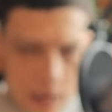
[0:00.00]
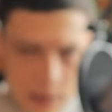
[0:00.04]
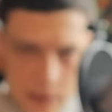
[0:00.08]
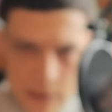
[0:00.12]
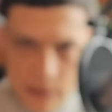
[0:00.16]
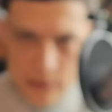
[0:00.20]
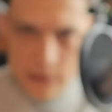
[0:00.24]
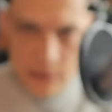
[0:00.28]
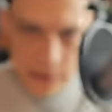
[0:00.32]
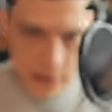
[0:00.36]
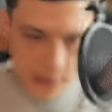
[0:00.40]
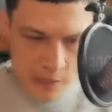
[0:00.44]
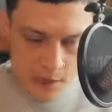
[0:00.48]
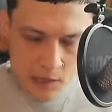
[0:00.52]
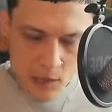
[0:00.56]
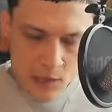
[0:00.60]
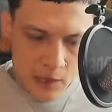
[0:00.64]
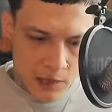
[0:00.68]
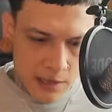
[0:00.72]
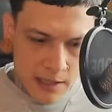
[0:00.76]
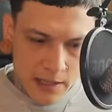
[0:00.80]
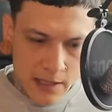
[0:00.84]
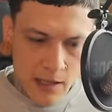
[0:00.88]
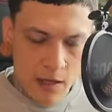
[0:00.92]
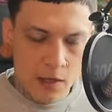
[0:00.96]

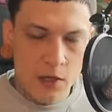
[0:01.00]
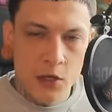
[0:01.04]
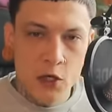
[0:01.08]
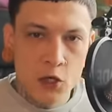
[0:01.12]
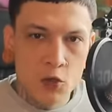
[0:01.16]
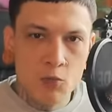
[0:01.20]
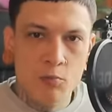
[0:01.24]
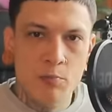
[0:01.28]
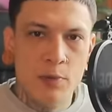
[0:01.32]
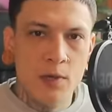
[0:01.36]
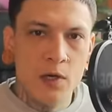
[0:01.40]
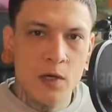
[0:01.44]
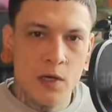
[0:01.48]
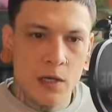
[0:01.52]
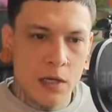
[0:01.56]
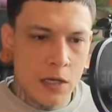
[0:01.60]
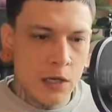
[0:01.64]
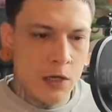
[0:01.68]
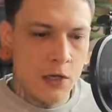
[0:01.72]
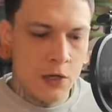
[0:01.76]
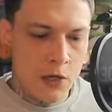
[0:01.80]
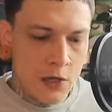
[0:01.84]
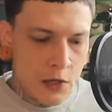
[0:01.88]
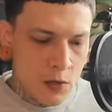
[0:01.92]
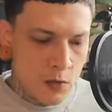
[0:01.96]
literally a new book,
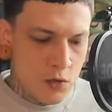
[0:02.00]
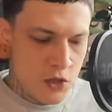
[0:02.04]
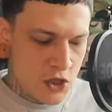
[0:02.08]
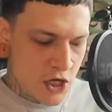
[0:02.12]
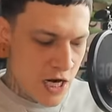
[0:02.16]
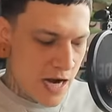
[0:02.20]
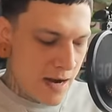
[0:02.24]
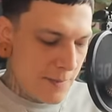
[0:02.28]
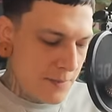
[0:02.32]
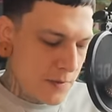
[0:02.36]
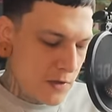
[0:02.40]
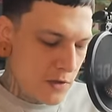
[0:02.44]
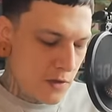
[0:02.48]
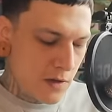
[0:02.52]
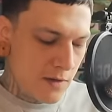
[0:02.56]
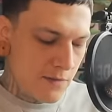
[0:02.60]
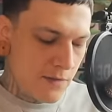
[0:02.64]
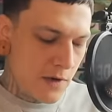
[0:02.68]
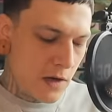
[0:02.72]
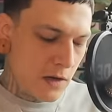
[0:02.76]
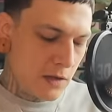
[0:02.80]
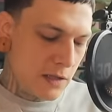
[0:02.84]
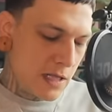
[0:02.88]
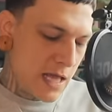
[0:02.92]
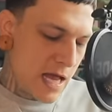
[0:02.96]
a new chapter of
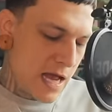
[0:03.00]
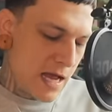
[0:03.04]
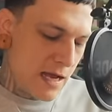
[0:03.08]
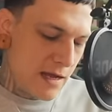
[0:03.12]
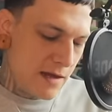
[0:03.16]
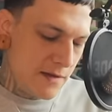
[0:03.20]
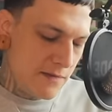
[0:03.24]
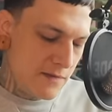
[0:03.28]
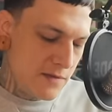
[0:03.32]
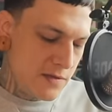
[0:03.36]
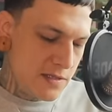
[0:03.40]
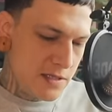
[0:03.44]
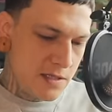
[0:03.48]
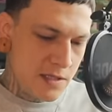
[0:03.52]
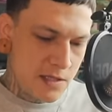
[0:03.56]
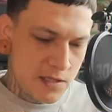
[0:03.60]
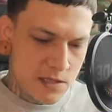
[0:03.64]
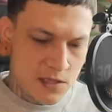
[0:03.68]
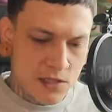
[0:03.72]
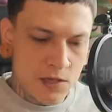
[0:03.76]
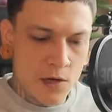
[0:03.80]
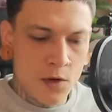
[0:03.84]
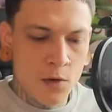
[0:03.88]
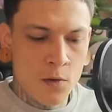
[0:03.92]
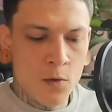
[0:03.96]
our lives.
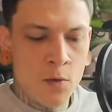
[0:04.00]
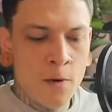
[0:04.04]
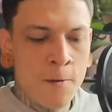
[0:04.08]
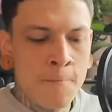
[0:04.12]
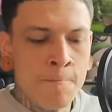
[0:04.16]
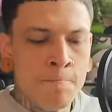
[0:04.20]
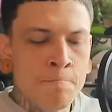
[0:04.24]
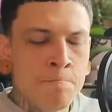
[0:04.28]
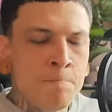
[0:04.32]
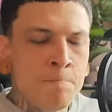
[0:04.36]
So